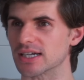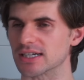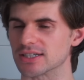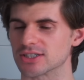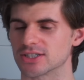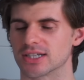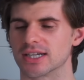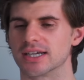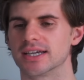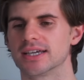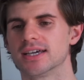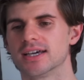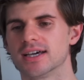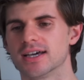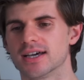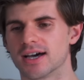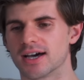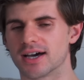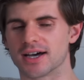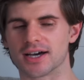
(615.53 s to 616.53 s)
with
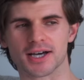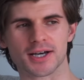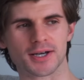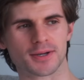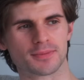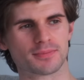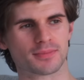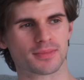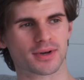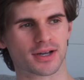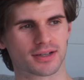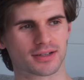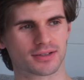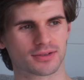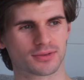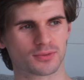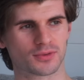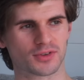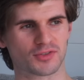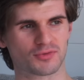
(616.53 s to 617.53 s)
constant chatter.
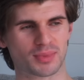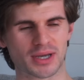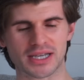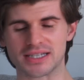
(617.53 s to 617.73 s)
But in